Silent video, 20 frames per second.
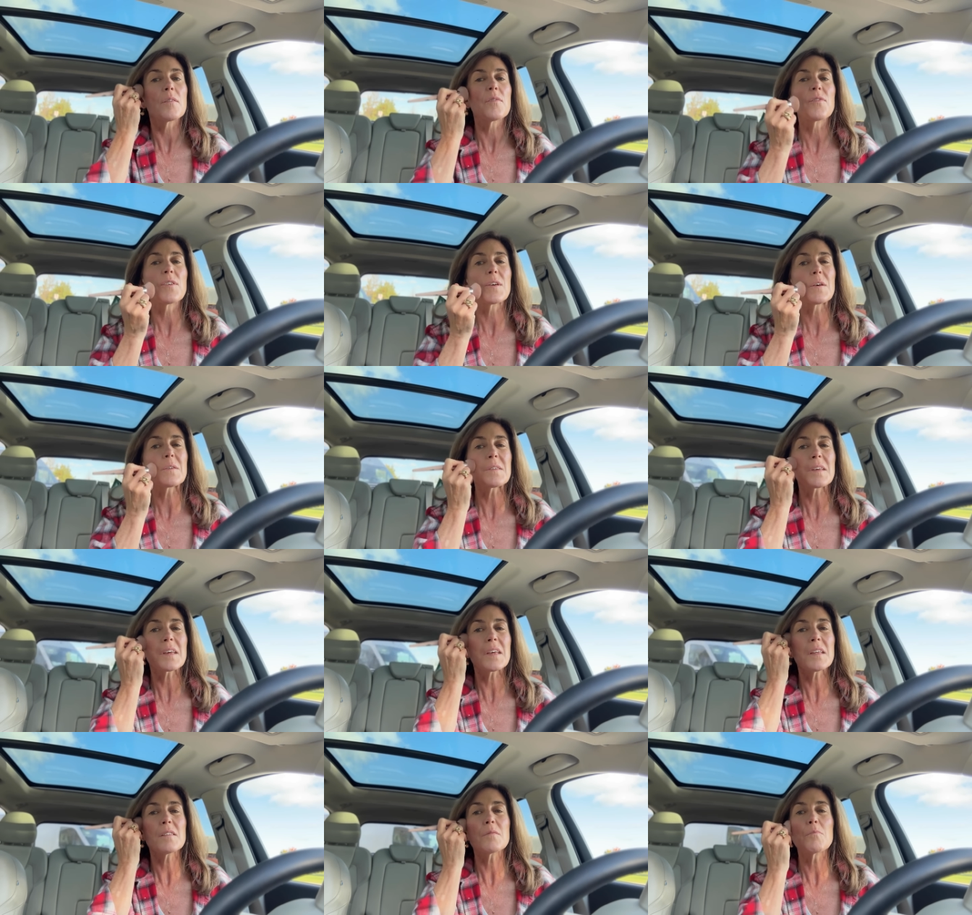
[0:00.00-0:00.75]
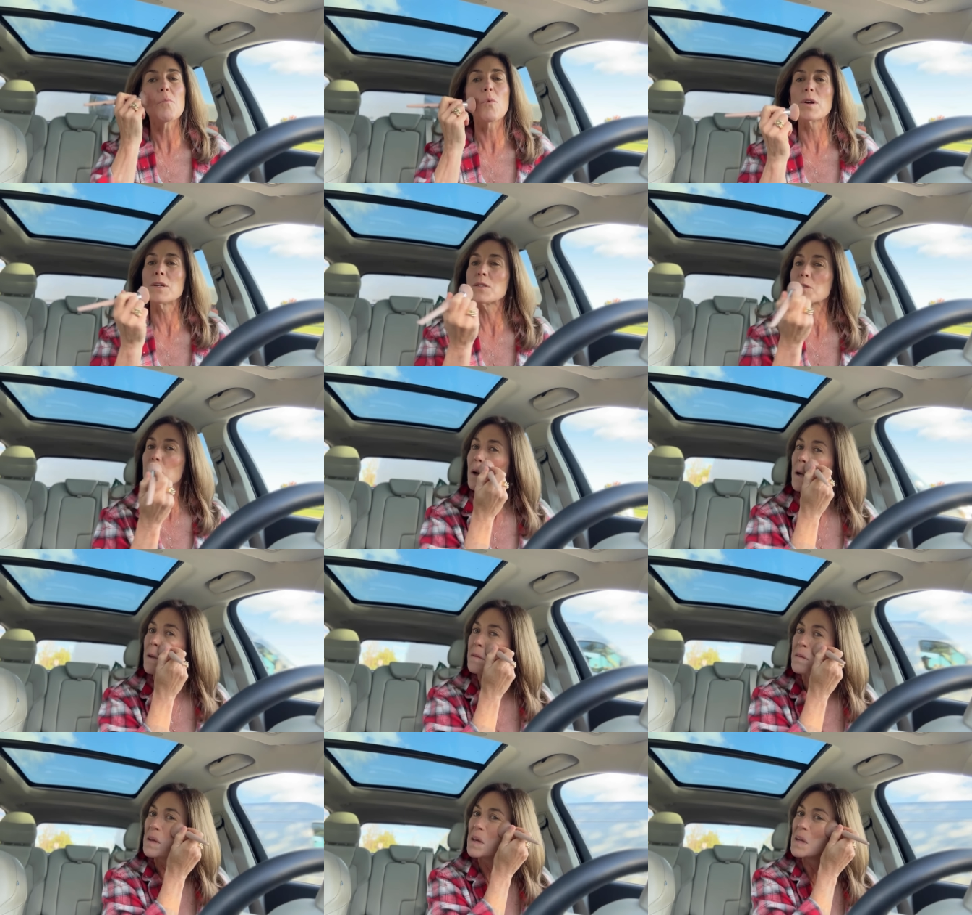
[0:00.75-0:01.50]
Feels like it's
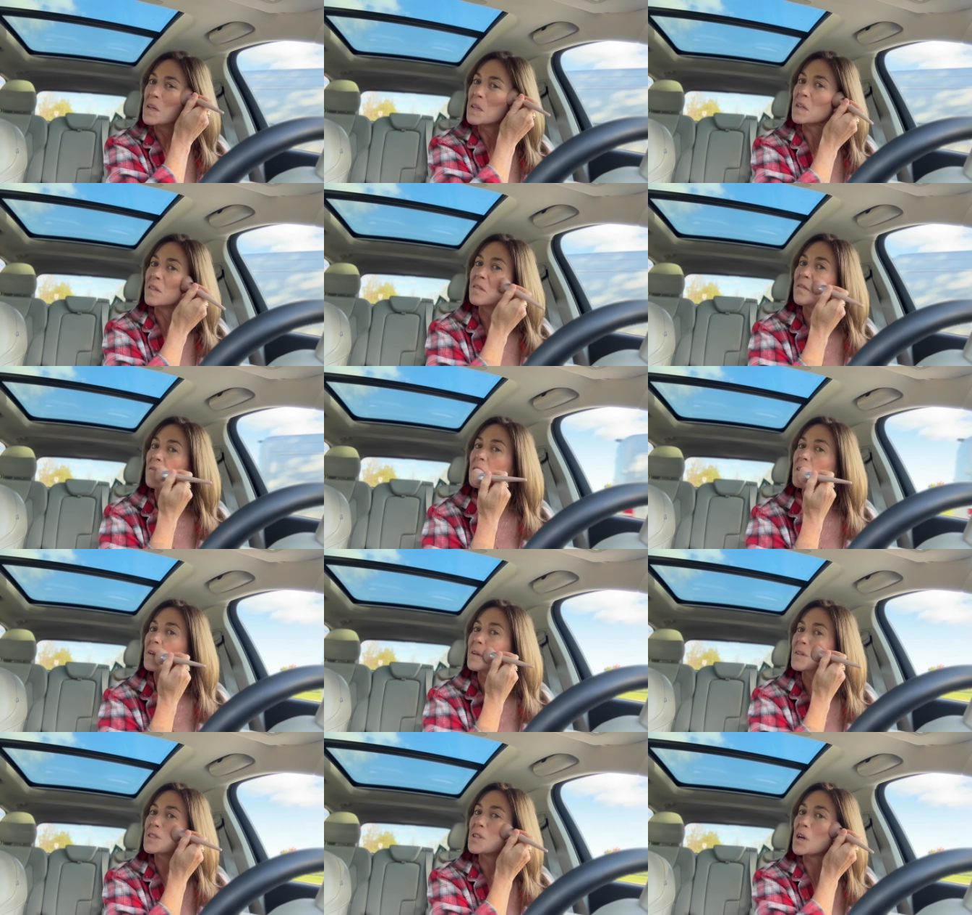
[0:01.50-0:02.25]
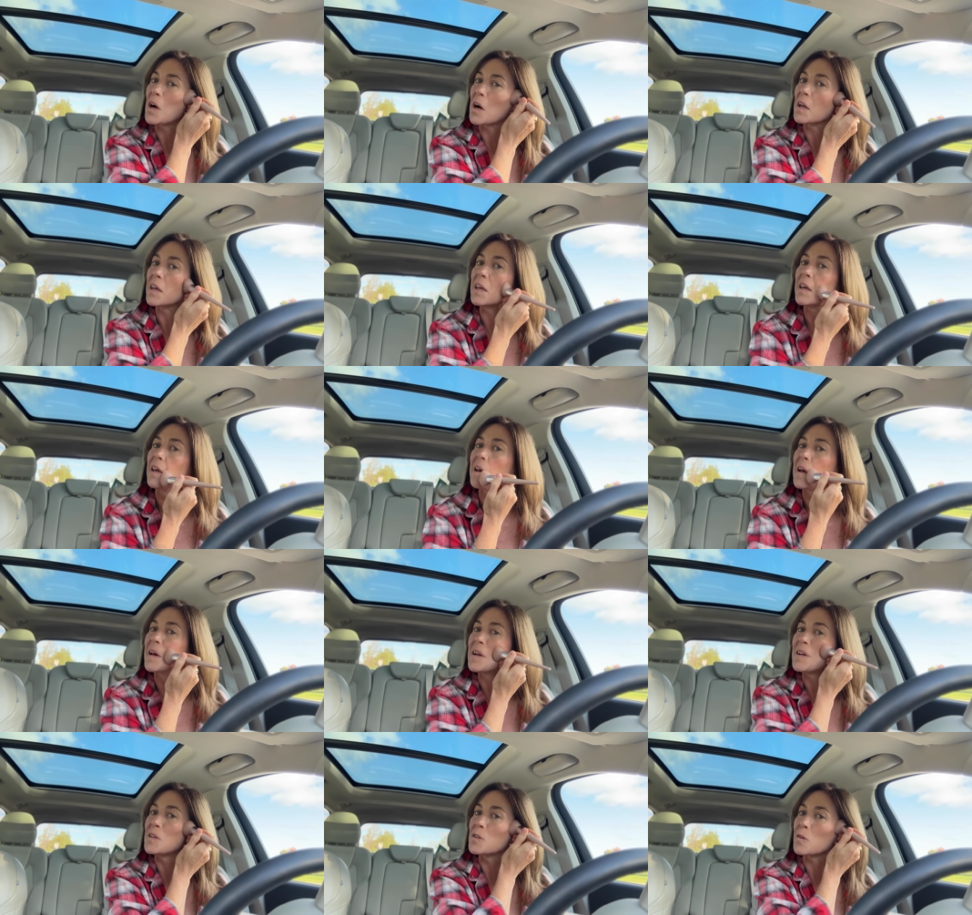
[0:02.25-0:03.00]
moisturizing. It doesn't feel chalky
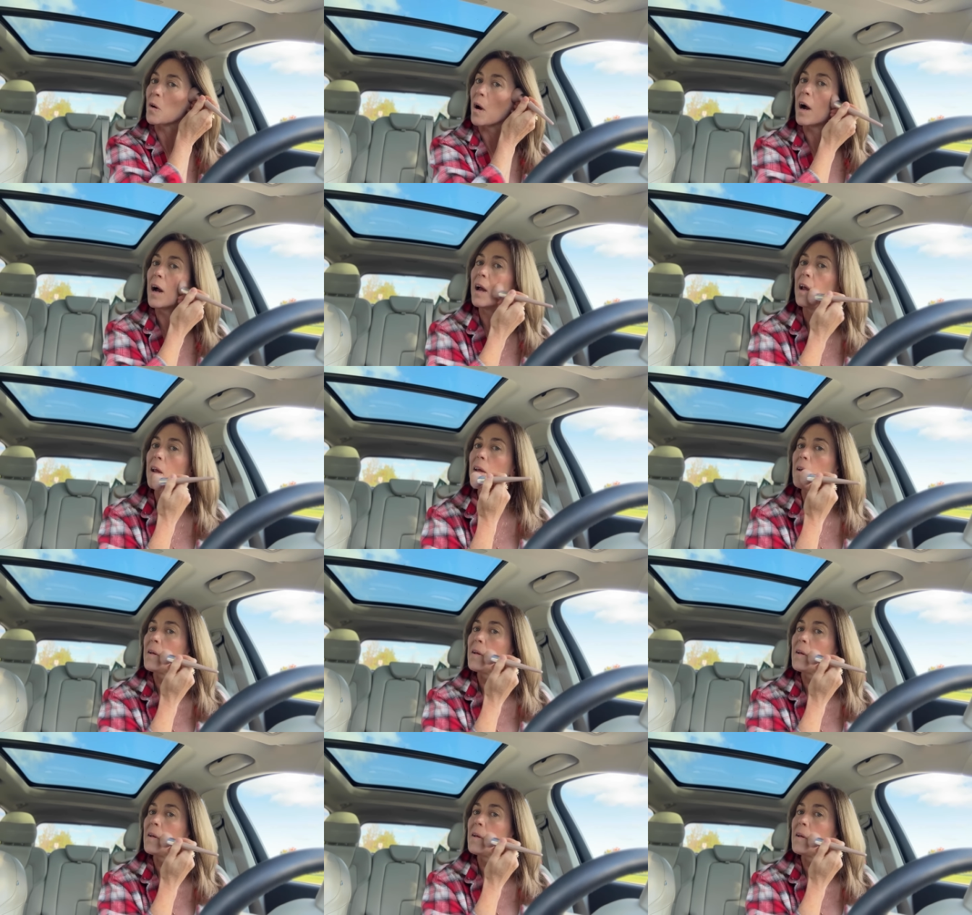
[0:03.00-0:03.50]
and dry.